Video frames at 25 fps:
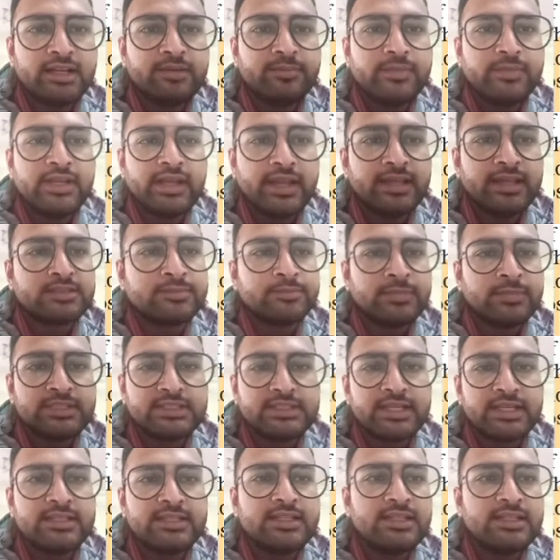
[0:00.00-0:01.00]
be as
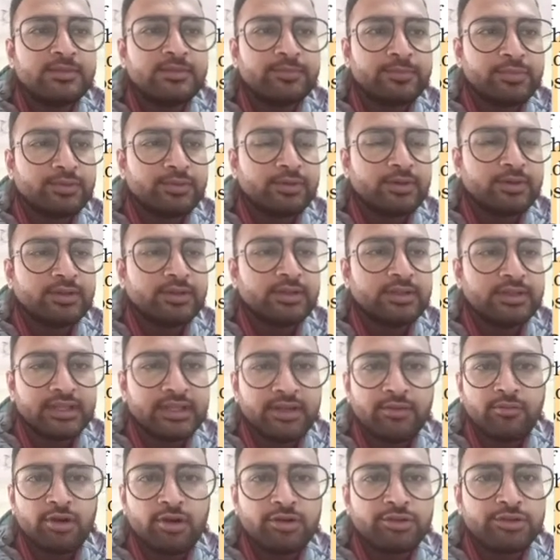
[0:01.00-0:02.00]
much as
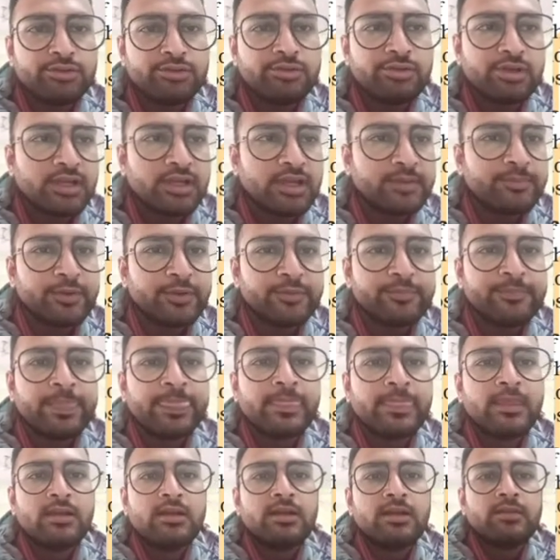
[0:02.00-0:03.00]
they want to
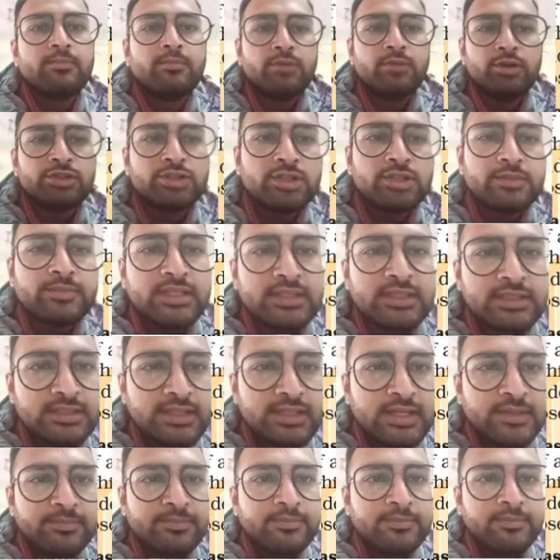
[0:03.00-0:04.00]
keep. Most of other
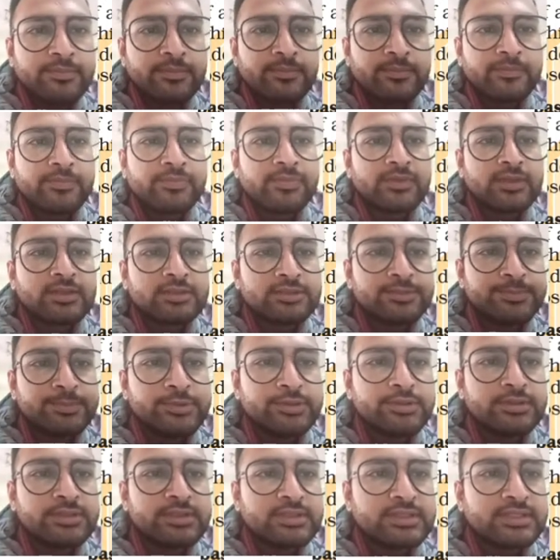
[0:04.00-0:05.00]
team
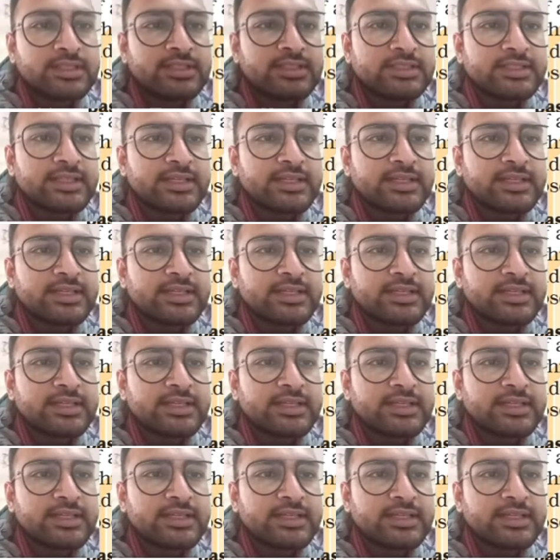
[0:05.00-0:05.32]
sports such